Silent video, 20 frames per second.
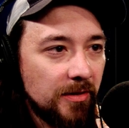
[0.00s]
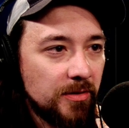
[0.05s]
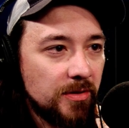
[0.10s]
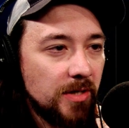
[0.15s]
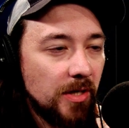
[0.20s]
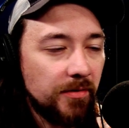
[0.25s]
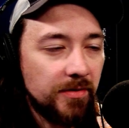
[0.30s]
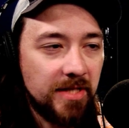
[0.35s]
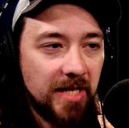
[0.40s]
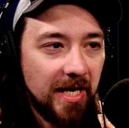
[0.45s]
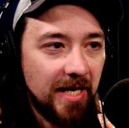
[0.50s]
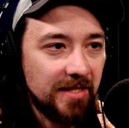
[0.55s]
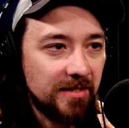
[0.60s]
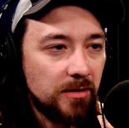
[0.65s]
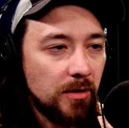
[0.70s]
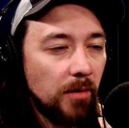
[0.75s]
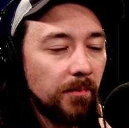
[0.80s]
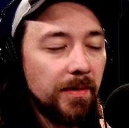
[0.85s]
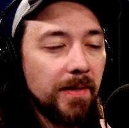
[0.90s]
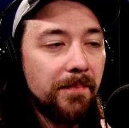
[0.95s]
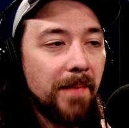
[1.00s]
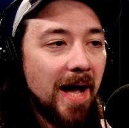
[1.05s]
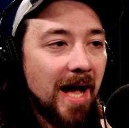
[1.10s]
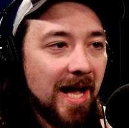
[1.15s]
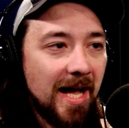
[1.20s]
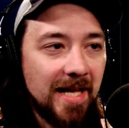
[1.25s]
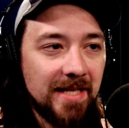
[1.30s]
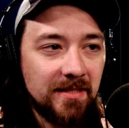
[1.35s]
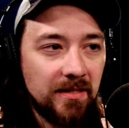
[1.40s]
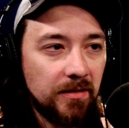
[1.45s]
There's no chance. Nobody
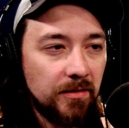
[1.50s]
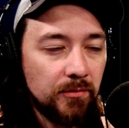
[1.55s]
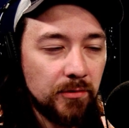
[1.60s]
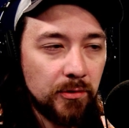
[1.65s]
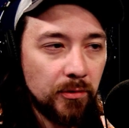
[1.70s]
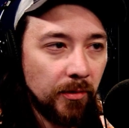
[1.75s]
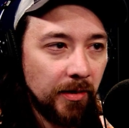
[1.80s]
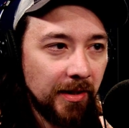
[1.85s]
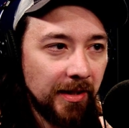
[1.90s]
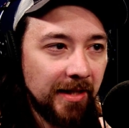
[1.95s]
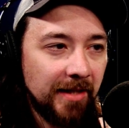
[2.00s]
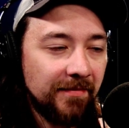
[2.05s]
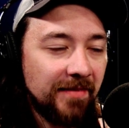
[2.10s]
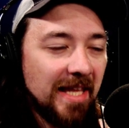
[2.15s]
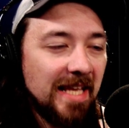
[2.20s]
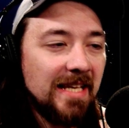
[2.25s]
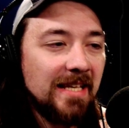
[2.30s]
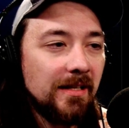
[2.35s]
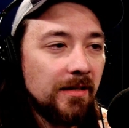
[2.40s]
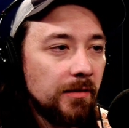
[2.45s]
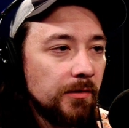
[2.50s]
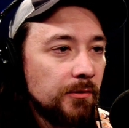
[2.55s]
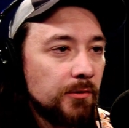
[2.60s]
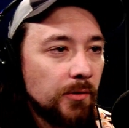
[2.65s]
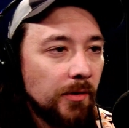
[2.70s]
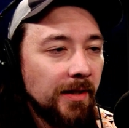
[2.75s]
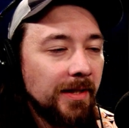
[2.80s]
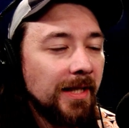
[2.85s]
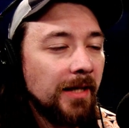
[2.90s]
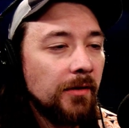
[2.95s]
buys a used toilet. If they need a new
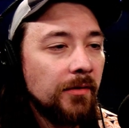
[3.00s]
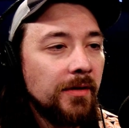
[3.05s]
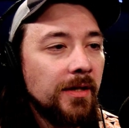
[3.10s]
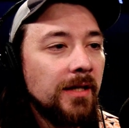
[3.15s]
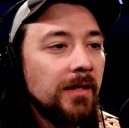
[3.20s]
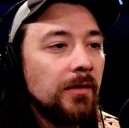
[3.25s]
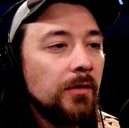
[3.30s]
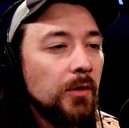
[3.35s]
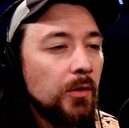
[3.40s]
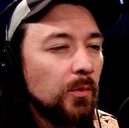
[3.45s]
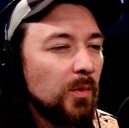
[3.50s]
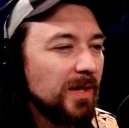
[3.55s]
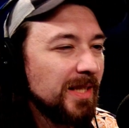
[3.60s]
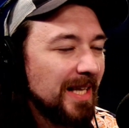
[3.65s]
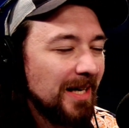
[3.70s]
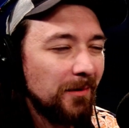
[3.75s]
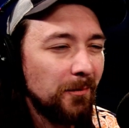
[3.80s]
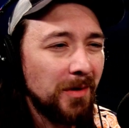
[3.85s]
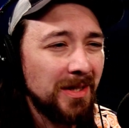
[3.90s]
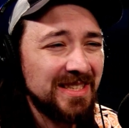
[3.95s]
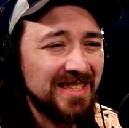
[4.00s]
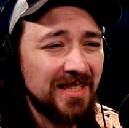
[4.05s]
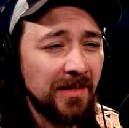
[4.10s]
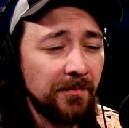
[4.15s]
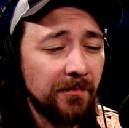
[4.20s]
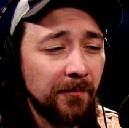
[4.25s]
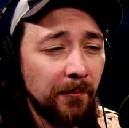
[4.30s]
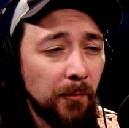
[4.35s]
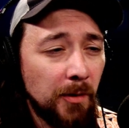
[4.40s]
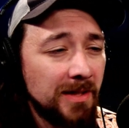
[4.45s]
toilet, they go get a new one. They don't want
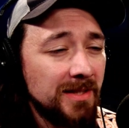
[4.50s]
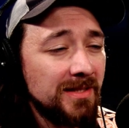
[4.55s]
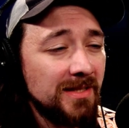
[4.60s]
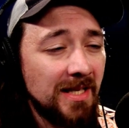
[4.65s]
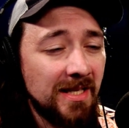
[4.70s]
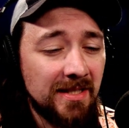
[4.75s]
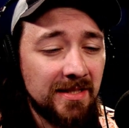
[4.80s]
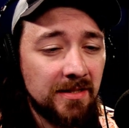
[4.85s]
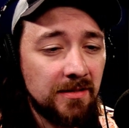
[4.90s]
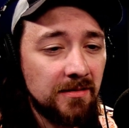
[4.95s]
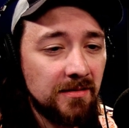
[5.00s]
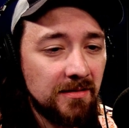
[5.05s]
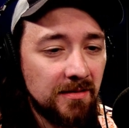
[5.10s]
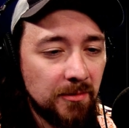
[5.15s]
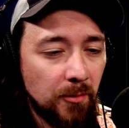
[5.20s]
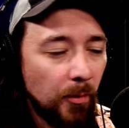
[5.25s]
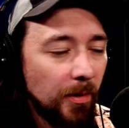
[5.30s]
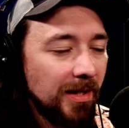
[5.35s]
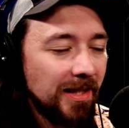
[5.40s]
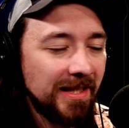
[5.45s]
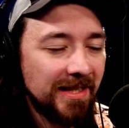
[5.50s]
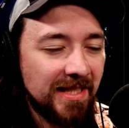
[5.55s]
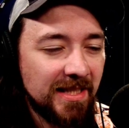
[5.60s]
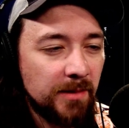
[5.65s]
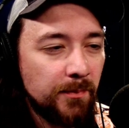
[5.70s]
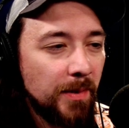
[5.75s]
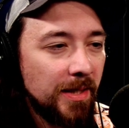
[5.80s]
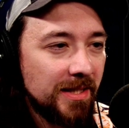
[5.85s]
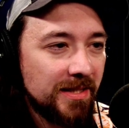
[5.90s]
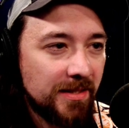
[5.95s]
someone. a toilet
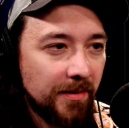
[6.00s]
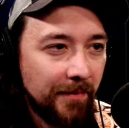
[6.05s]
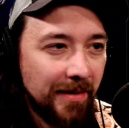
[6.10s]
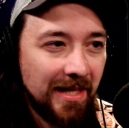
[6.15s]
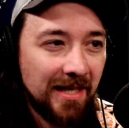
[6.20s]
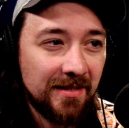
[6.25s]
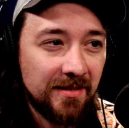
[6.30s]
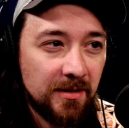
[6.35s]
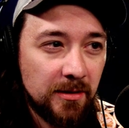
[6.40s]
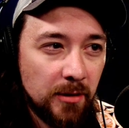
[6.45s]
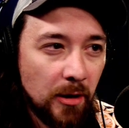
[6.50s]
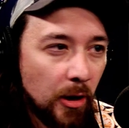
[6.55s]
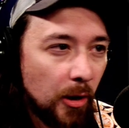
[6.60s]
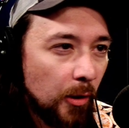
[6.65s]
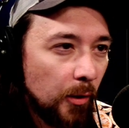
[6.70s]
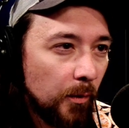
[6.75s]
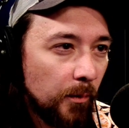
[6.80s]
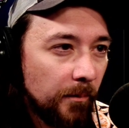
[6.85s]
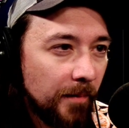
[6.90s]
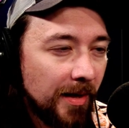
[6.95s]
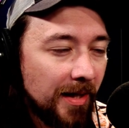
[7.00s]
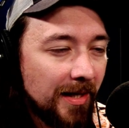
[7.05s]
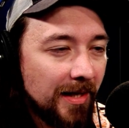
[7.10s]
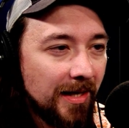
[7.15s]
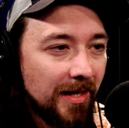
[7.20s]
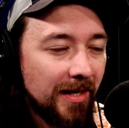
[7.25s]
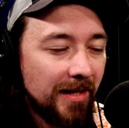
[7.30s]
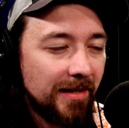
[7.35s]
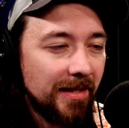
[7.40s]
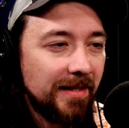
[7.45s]
that's been in somebody else's home
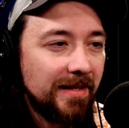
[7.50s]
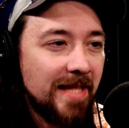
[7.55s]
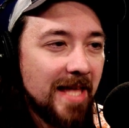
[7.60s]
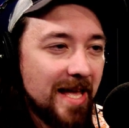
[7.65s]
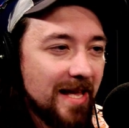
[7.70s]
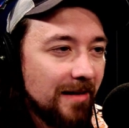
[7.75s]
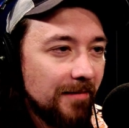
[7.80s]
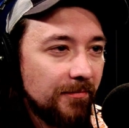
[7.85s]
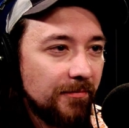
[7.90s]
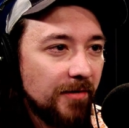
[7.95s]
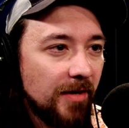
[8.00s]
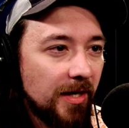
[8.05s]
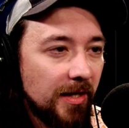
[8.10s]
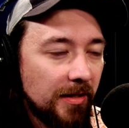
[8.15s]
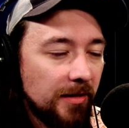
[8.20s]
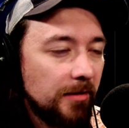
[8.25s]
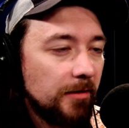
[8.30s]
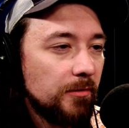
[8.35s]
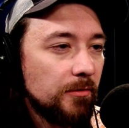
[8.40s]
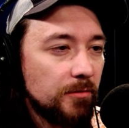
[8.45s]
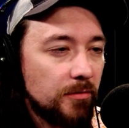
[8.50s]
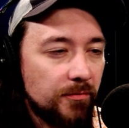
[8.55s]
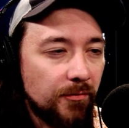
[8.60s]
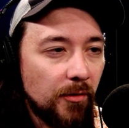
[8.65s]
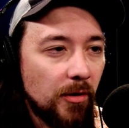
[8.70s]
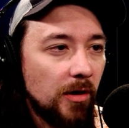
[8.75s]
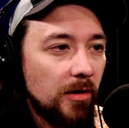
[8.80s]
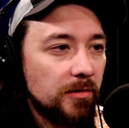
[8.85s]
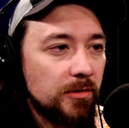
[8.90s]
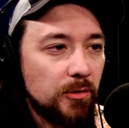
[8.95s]
that they've used
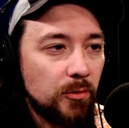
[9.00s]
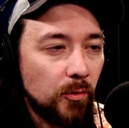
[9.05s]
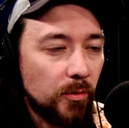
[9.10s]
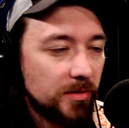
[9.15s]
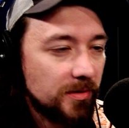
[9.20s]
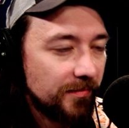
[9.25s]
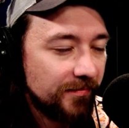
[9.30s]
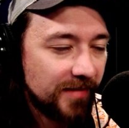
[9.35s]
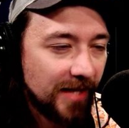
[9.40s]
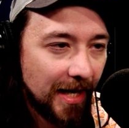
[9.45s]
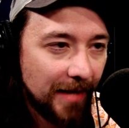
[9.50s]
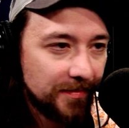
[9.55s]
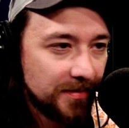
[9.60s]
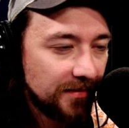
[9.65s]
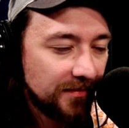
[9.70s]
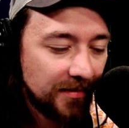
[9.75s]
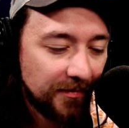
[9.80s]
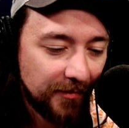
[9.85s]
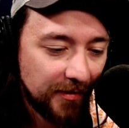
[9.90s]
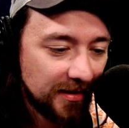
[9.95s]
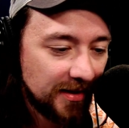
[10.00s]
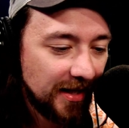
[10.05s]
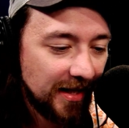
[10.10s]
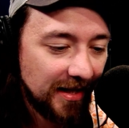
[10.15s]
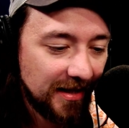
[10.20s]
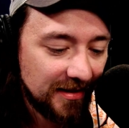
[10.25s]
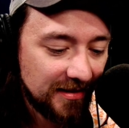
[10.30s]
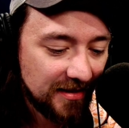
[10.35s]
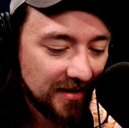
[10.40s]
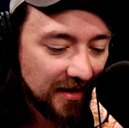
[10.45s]
for all sorts of types of different
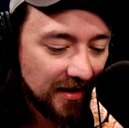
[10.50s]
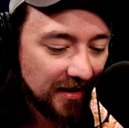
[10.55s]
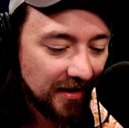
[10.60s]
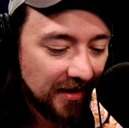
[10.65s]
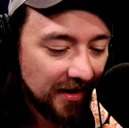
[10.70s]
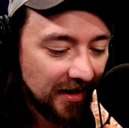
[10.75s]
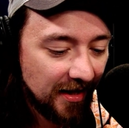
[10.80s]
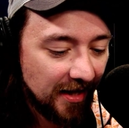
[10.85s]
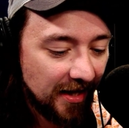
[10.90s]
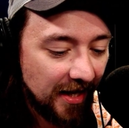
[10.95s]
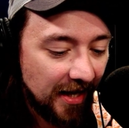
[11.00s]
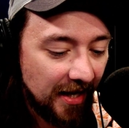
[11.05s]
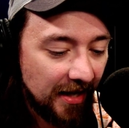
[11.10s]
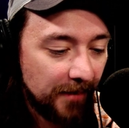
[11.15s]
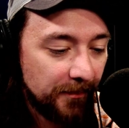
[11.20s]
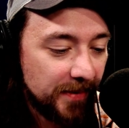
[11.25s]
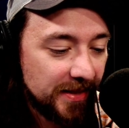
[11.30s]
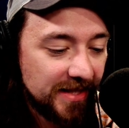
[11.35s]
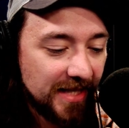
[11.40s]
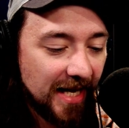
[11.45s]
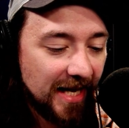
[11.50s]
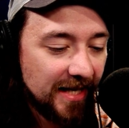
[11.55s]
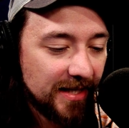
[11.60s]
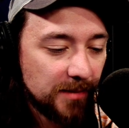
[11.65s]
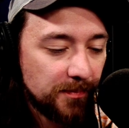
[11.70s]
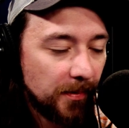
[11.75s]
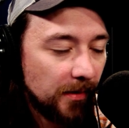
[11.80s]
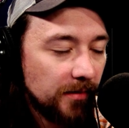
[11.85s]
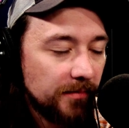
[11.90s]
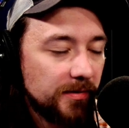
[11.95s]
things. That's fair. And a bidet
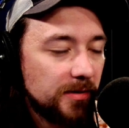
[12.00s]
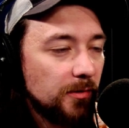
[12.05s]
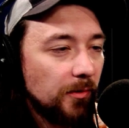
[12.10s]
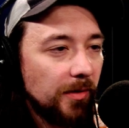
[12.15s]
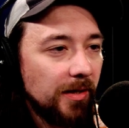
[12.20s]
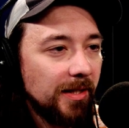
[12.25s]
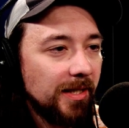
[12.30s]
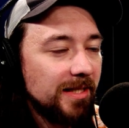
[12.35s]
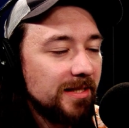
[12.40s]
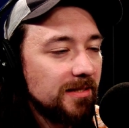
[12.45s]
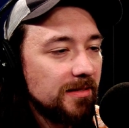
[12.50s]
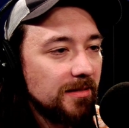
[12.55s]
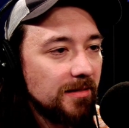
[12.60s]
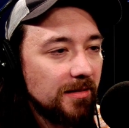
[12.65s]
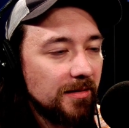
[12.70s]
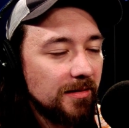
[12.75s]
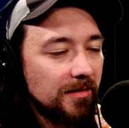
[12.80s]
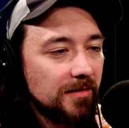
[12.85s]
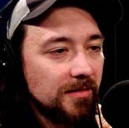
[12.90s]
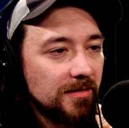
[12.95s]
is part of a toilet.